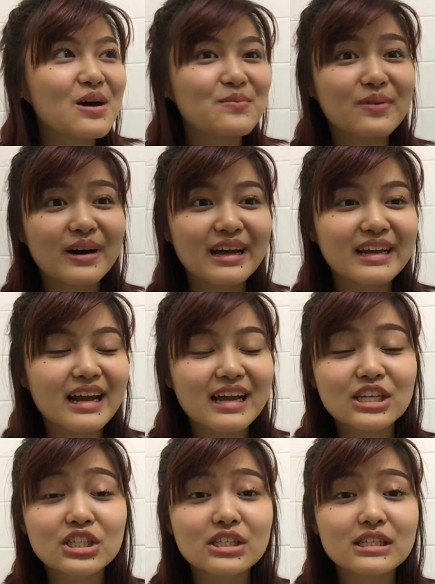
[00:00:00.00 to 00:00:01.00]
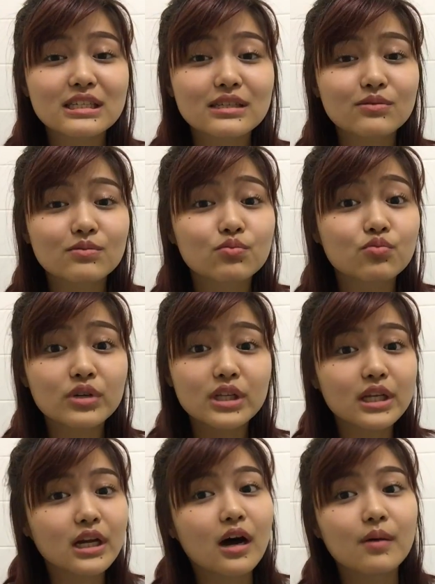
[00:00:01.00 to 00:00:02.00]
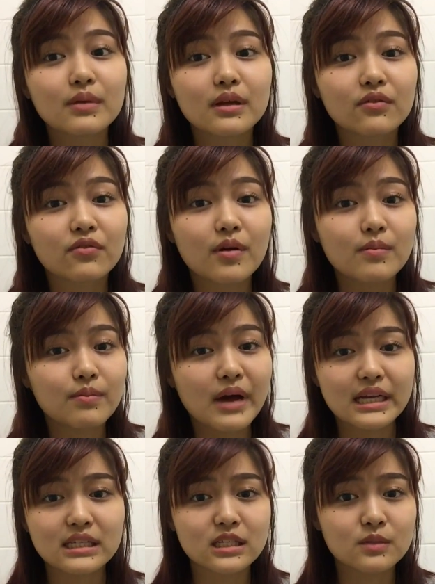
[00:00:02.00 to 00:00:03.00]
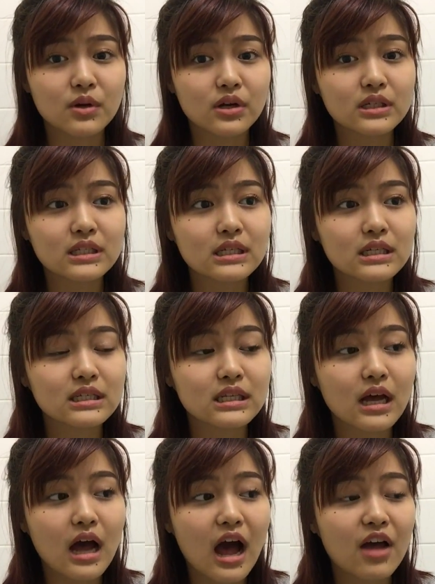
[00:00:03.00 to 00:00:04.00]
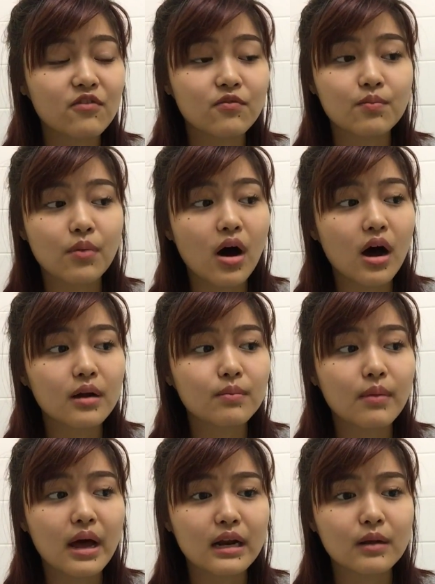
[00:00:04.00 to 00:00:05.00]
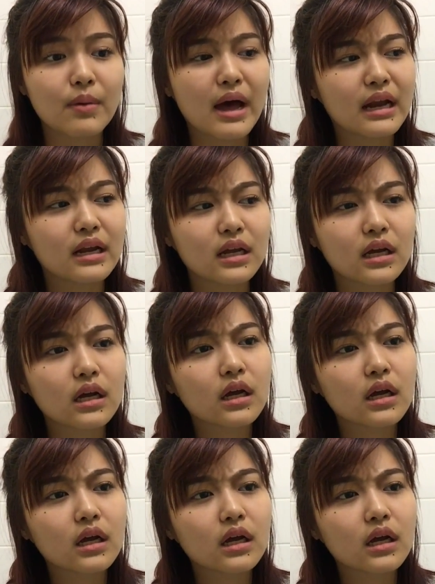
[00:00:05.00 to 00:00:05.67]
but it's just really coming from past experiences. I've bought MANIC PANIC